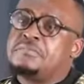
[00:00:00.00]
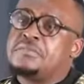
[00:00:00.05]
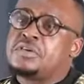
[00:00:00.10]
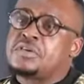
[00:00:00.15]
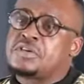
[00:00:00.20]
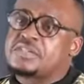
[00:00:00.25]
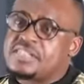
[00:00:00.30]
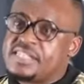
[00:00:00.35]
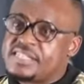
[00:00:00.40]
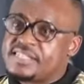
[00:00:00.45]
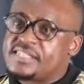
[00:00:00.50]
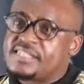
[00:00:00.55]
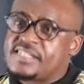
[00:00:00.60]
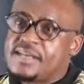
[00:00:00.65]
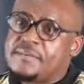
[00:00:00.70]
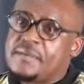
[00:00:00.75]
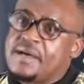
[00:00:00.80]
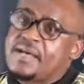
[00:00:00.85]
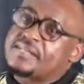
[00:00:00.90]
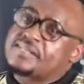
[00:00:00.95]
Because this is
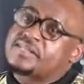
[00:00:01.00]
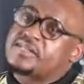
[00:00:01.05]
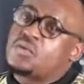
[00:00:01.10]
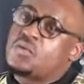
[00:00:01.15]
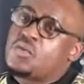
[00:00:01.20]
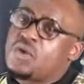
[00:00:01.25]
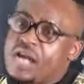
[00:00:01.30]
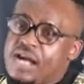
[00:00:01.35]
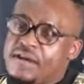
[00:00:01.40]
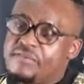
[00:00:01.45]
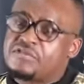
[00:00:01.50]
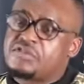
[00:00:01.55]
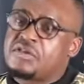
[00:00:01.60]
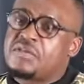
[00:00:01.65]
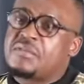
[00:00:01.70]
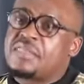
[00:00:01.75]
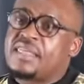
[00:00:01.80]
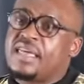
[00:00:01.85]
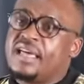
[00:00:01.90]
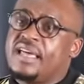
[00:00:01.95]
the pastor who come
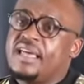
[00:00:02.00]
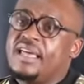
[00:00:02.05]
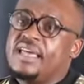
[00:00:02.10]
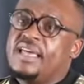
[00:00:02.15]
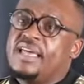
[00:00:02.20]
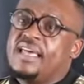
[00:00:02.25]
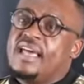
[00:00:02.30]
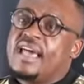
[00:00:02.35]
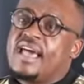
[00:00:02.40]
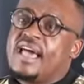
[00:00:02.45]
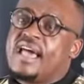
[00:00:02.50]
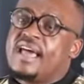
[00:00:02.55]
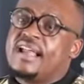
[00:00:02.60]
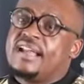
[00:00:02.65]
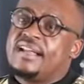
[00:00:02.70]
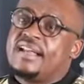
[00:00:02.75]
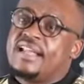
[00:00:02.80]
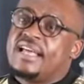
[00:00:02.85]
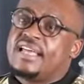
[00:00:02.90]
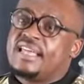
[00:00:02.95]
from there,
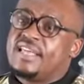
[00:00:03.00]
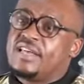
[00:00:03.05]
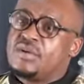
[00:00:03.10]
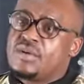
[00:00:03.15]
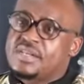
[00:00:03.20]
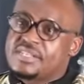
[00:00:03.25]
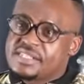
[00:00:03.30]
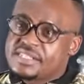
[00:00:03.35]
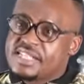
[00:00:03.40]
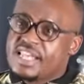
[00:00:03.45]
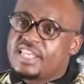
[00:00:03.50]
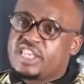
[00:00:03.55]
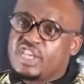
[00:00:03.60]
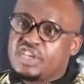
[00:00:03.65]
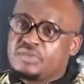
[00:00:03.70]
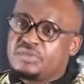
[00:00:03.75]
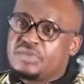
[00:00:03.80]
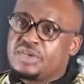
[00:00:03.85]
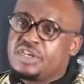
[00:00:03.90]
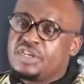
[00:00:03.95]
And he was
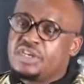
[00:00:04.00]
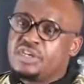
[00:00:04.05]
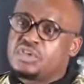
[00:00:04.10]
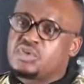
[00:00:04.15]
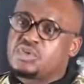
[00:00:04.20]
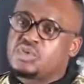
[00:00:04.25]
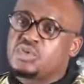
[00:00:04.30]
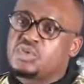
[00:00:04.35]
taking me